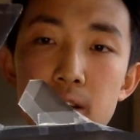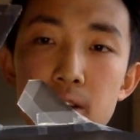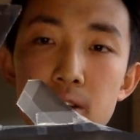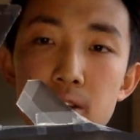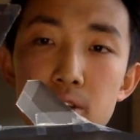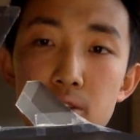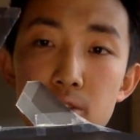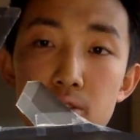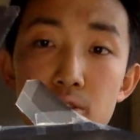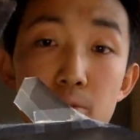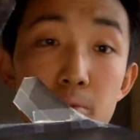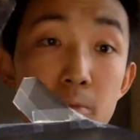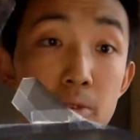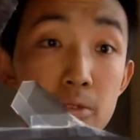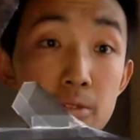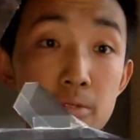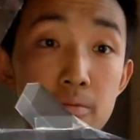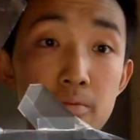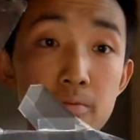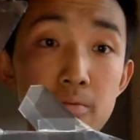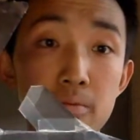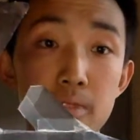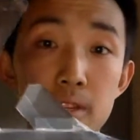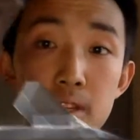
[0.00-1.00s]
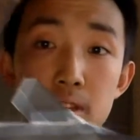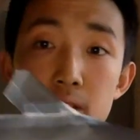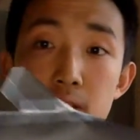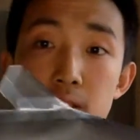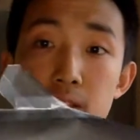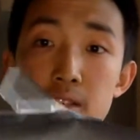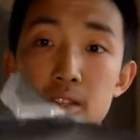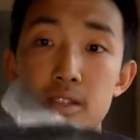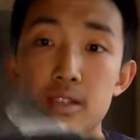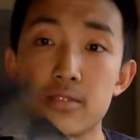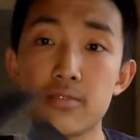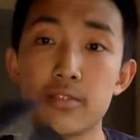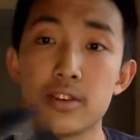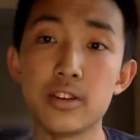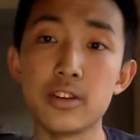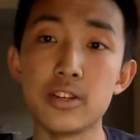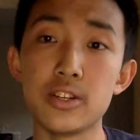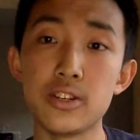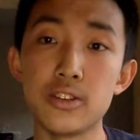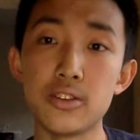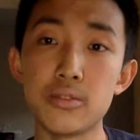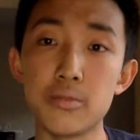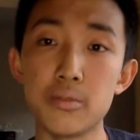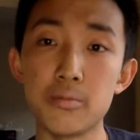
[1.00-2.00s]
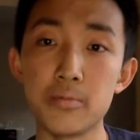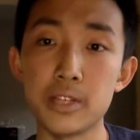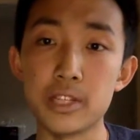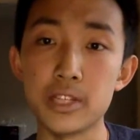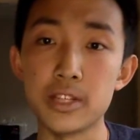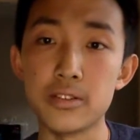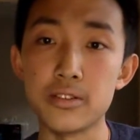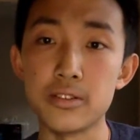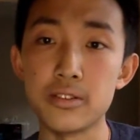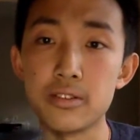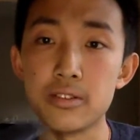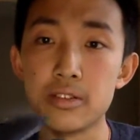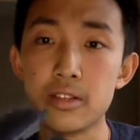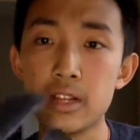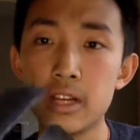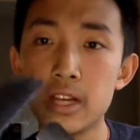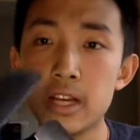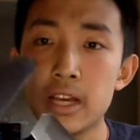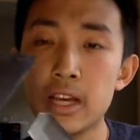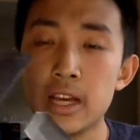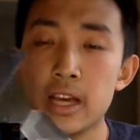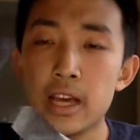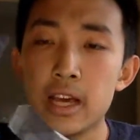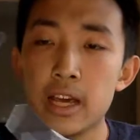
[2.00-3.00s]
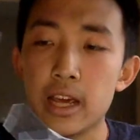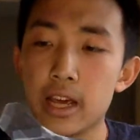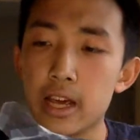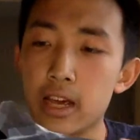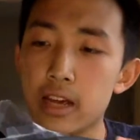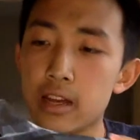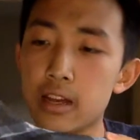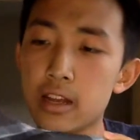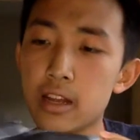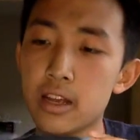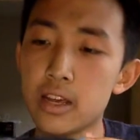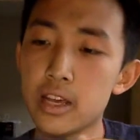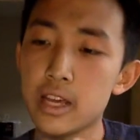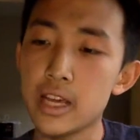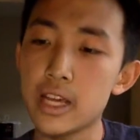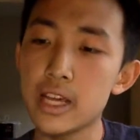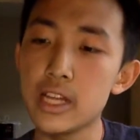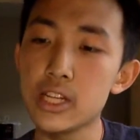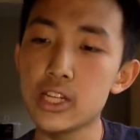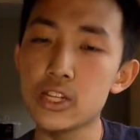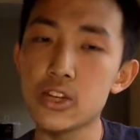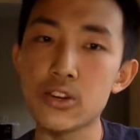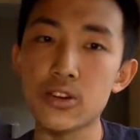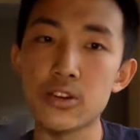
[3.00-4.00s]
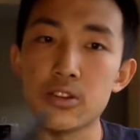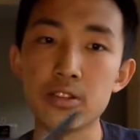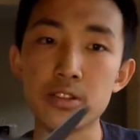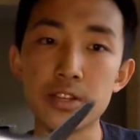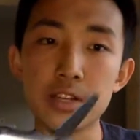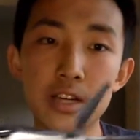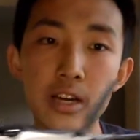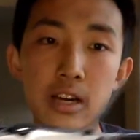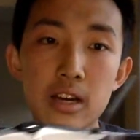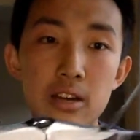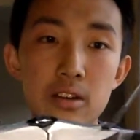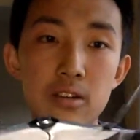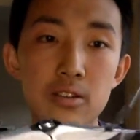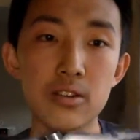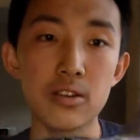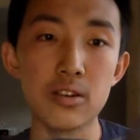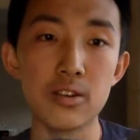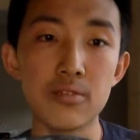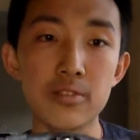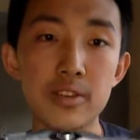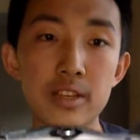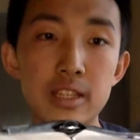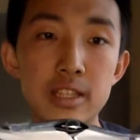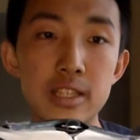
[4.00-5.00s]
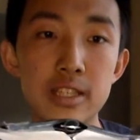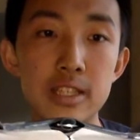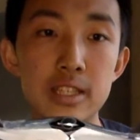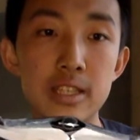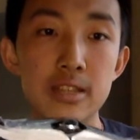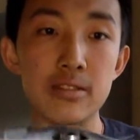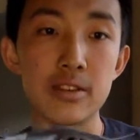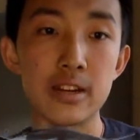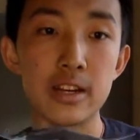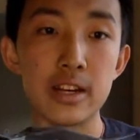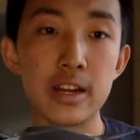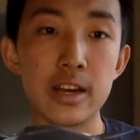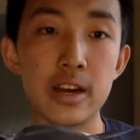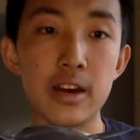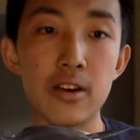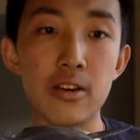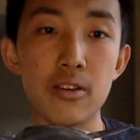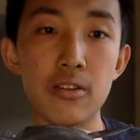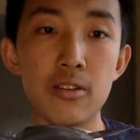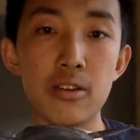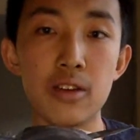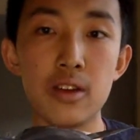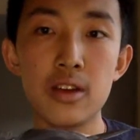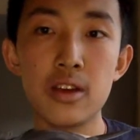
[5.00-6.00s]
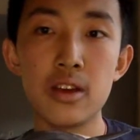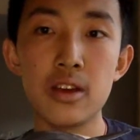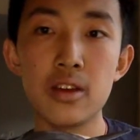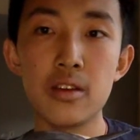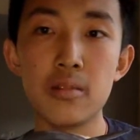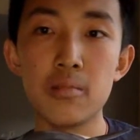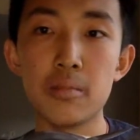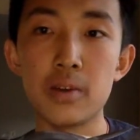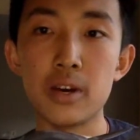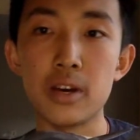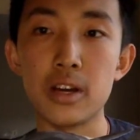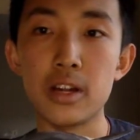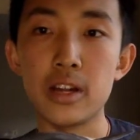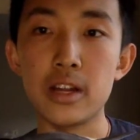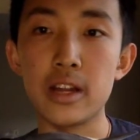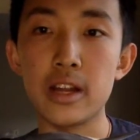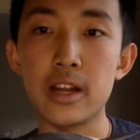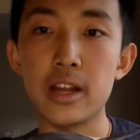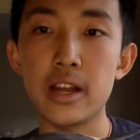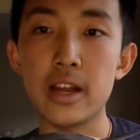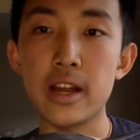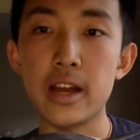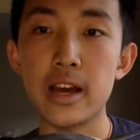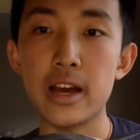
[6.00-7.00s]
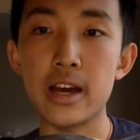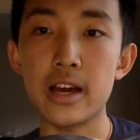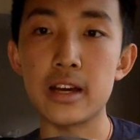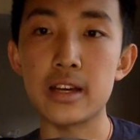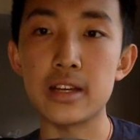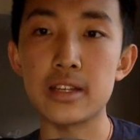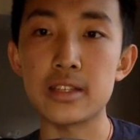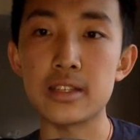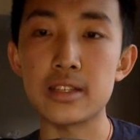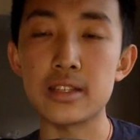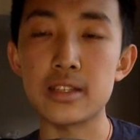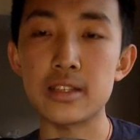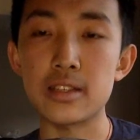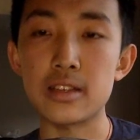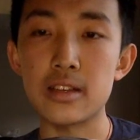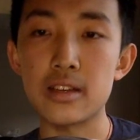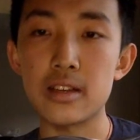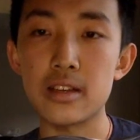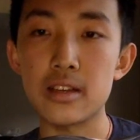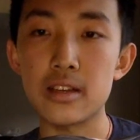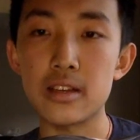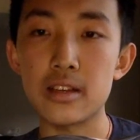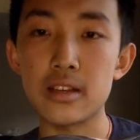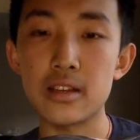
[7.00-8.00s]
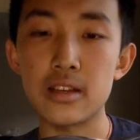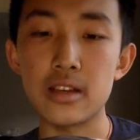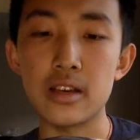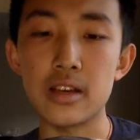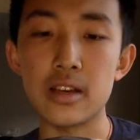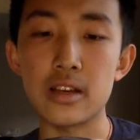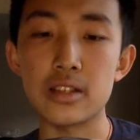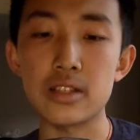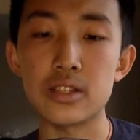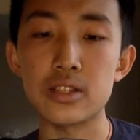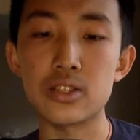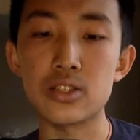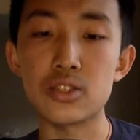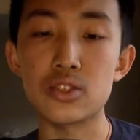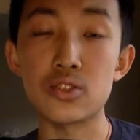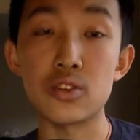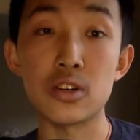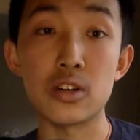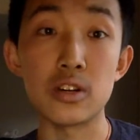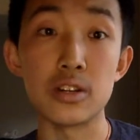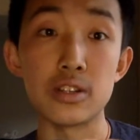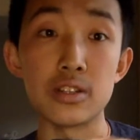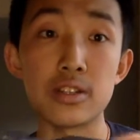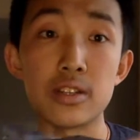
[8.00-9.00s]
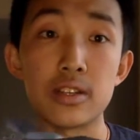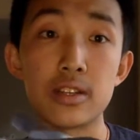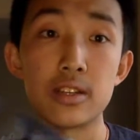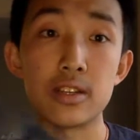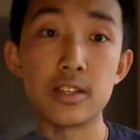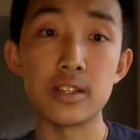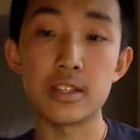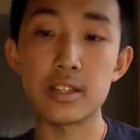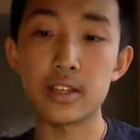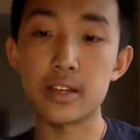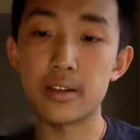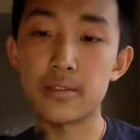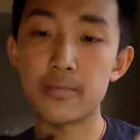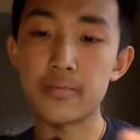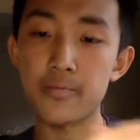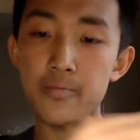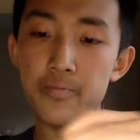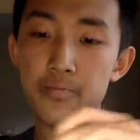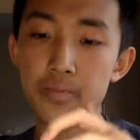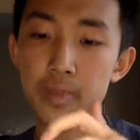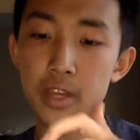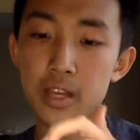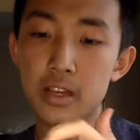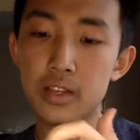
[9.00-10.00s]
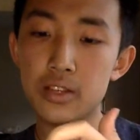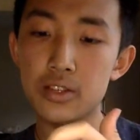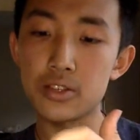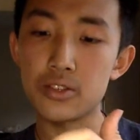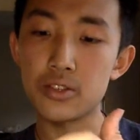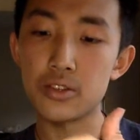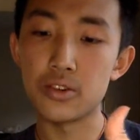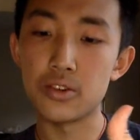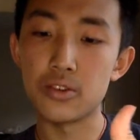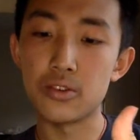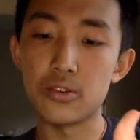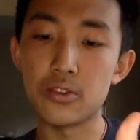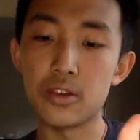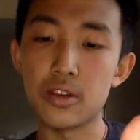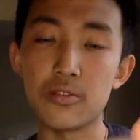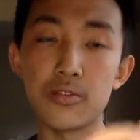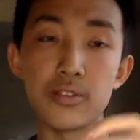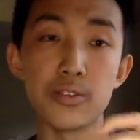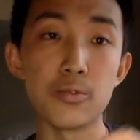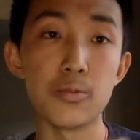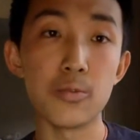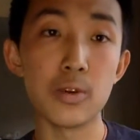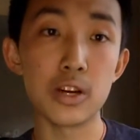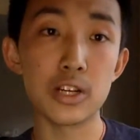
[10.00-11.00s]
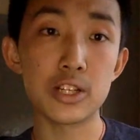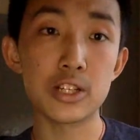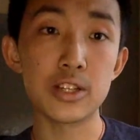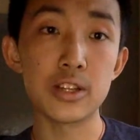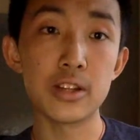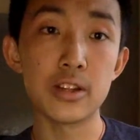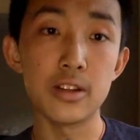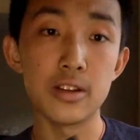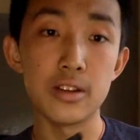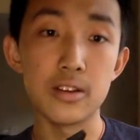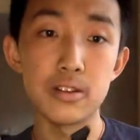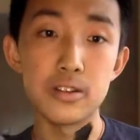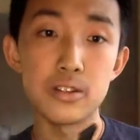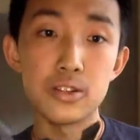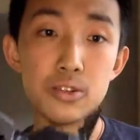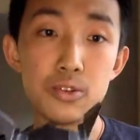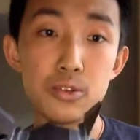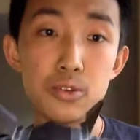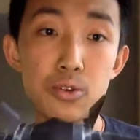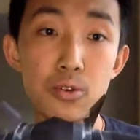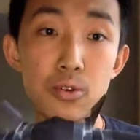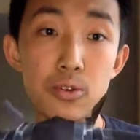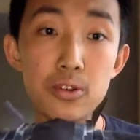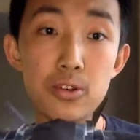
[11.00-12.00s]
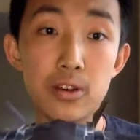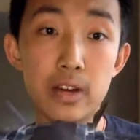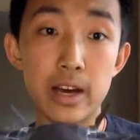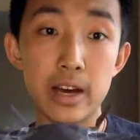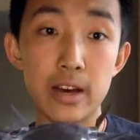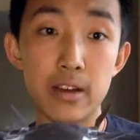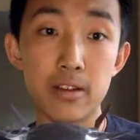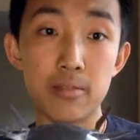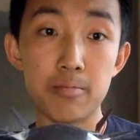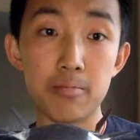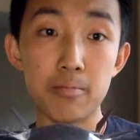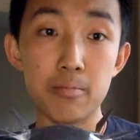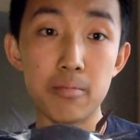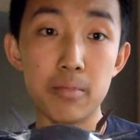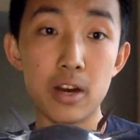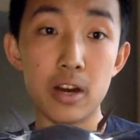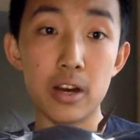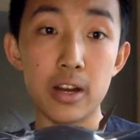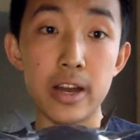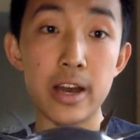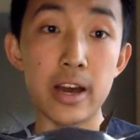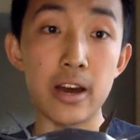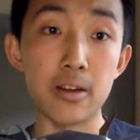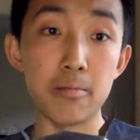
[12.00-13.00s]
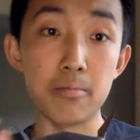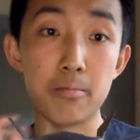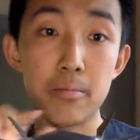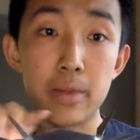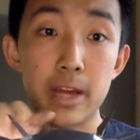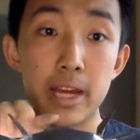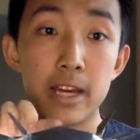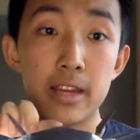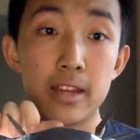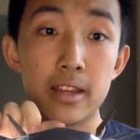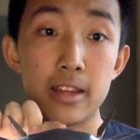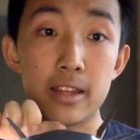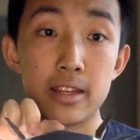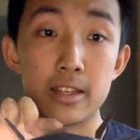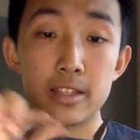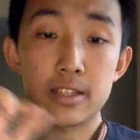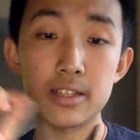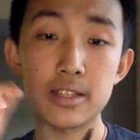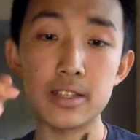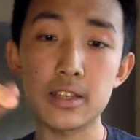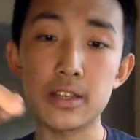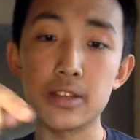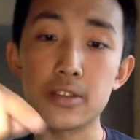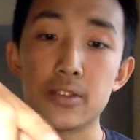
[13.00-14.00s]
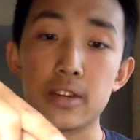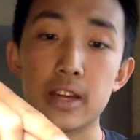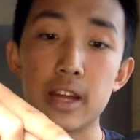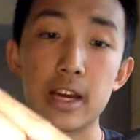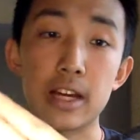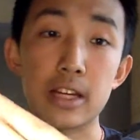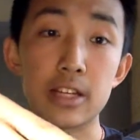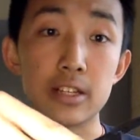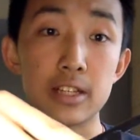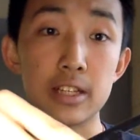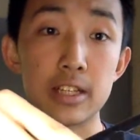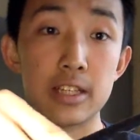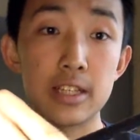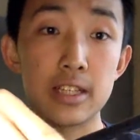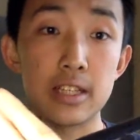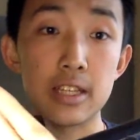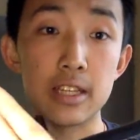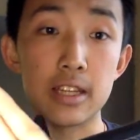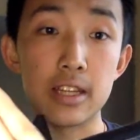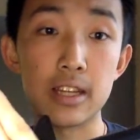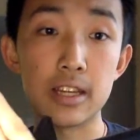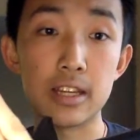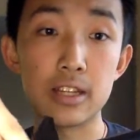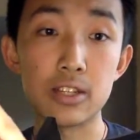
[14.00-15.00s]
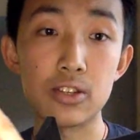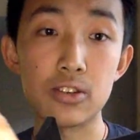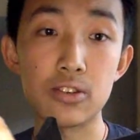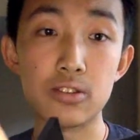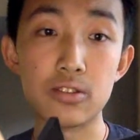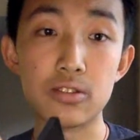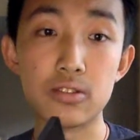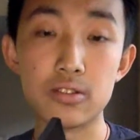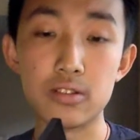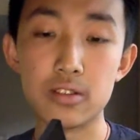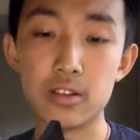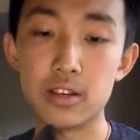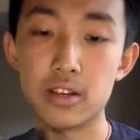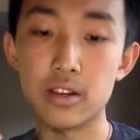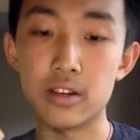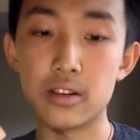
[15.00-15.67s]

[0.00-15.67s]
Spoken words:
durable. It's a very durable material, and internally, I don't know if you can see right now, but it has straws inside. So if you watch the tutorial on how to make this, you can actually see the internal